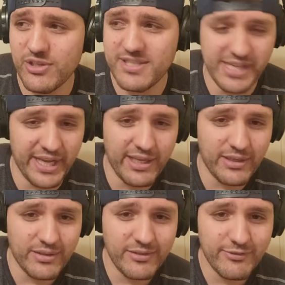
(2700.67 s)
sitting
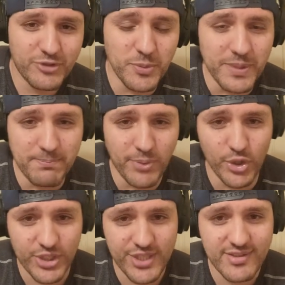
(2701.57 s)
to be
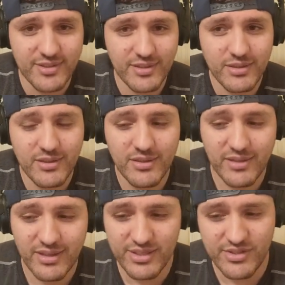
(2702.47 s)
purchased
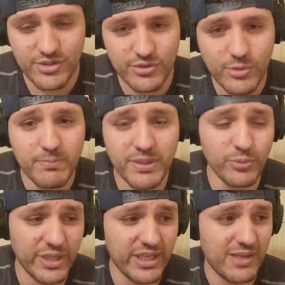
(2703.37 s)
is stupid
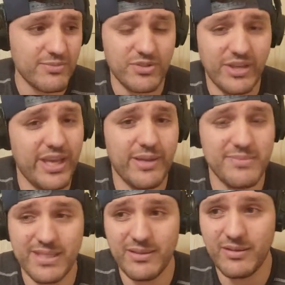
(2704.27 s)
when it comes to A M
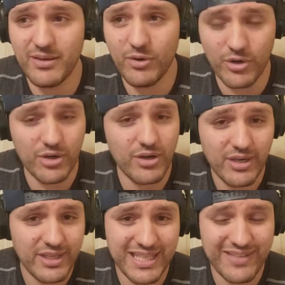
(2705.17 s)
C or
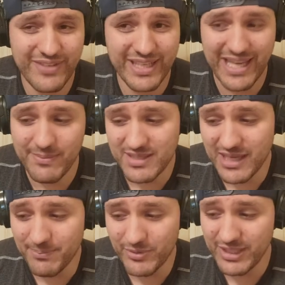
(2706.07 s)
even
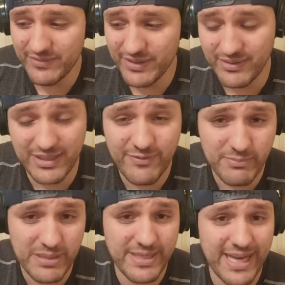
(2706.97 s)
GameStop or even, even
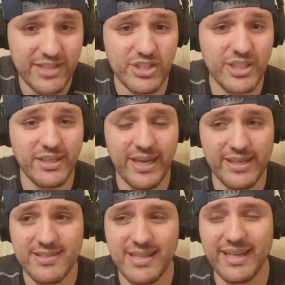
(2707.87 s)
B B I G,
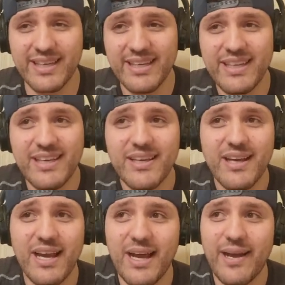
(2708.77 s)
guys. Like,
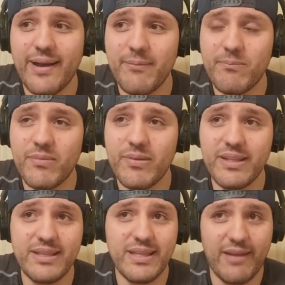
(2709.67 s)
uh,
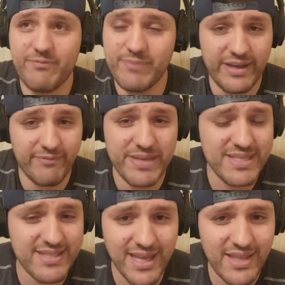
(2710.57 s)
I've, and I've been
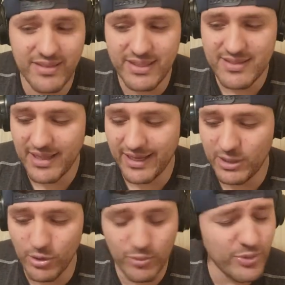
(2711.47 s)
saying this, like,
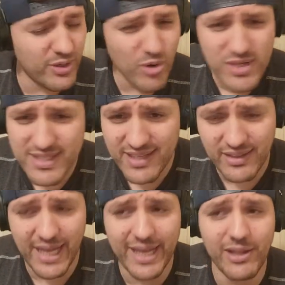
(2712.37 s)
you know, or
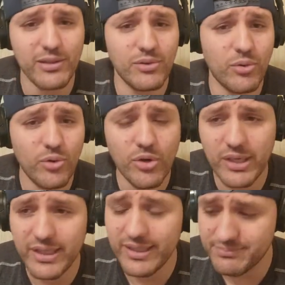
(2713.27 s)
Sundial or